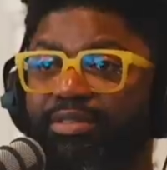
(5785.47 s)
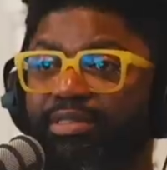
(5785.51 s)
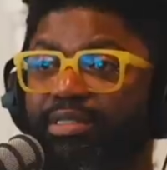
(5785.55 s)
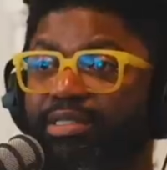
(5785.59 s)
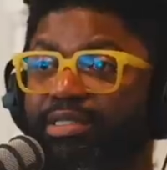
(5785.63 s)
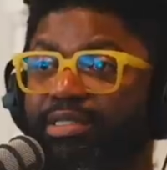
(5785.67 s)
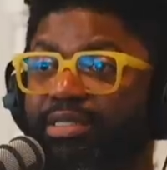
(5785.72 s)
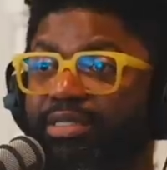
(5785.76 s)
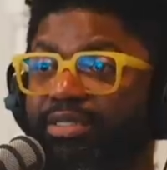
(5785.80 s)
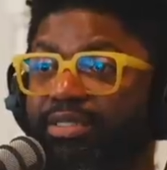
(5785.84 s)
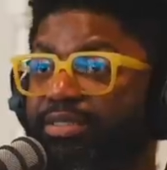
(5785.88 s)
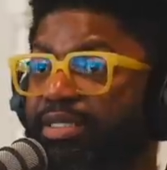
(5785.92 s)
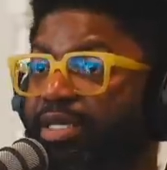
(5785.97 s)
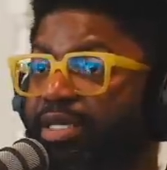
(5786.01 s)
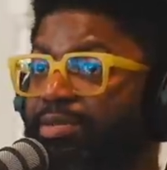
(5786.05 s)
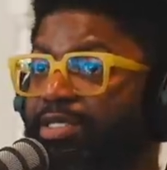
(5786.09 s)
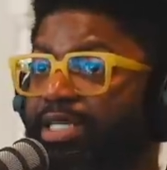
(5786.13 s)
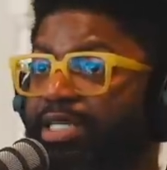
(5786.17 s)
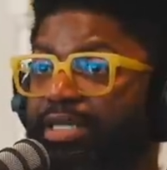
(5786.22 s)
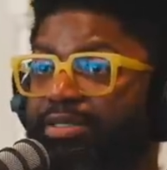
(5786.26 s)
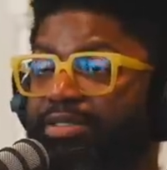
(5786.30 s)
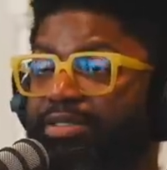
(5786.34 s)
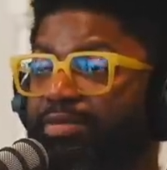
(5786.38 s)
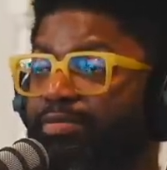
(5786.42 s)
Cassette
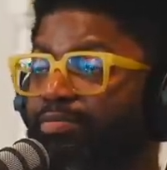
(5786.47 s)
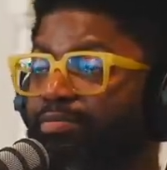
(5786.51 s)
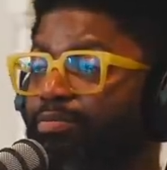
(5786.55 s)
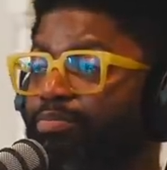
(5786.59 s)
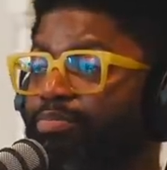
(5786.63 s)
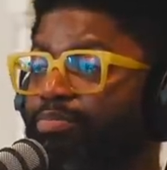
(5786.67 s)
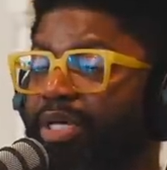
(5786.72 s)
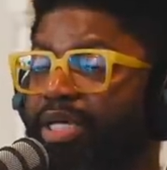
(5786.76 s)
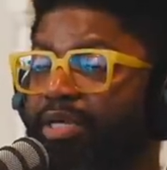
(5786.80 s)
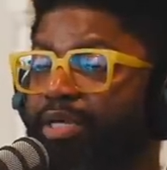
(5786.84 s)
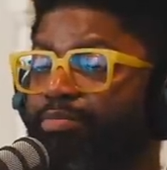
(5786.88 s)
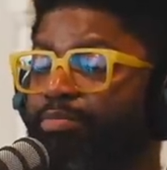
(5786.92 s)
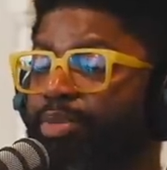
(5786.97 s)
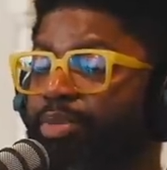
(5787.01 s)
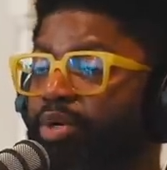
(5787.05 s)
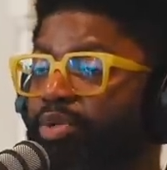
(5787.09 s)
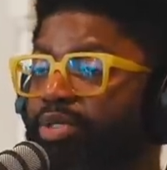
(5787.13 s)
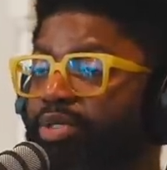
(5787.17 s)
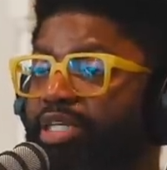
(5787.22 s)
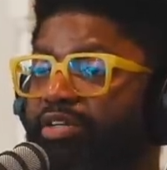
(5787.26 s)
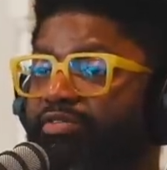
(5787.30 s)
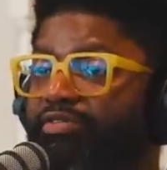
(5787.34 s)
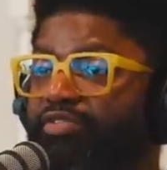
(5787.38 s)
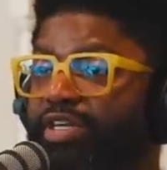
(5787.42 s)
tapes and big,
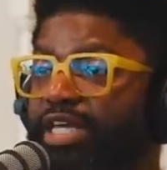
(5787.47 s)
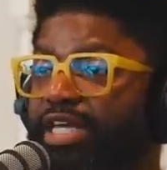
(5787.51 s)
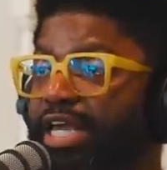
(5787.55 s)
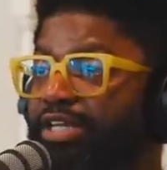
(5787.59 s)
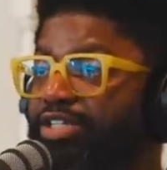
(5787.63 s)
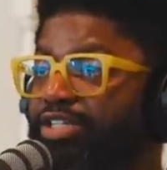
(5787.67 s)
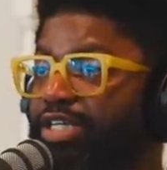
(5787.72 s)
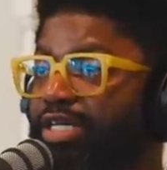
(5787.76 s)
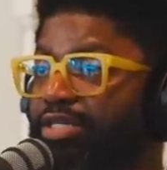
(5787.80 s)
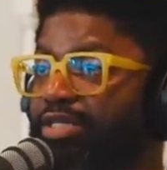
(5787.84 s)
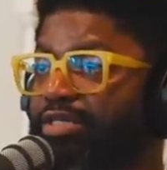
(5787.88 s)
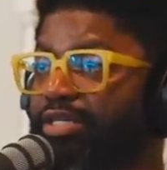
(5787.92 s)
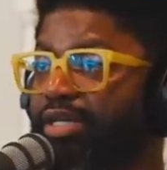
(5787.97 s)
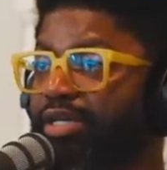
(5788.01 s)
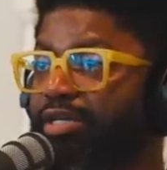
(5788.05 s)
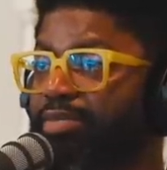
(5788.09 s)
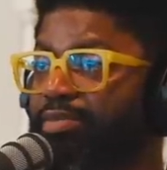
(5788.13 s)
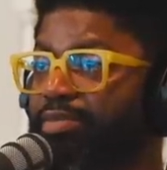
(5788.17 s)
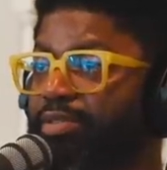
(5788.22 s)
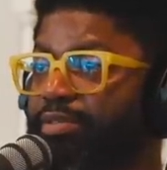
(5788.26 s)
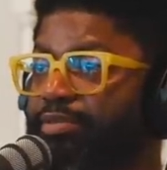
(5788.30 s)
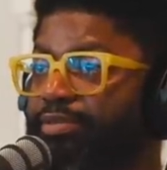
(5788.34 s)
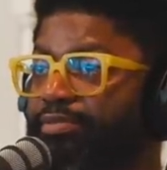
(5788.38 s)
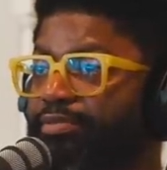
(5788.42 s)
bulky V H S
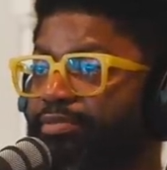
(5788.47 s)
tapes.